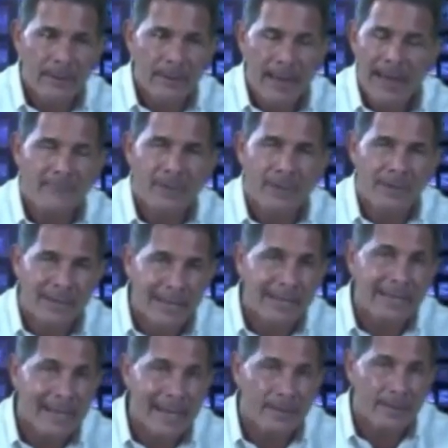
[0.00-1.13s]
have done
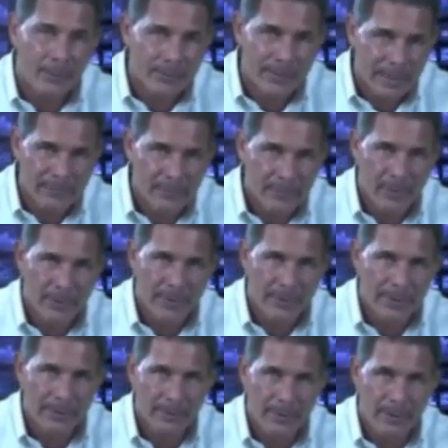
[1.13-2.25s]
any kind of multi-level
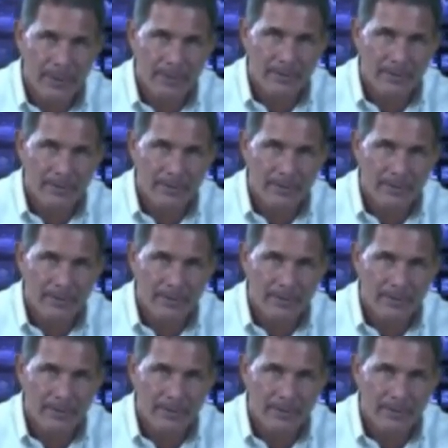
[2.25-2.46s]
marketing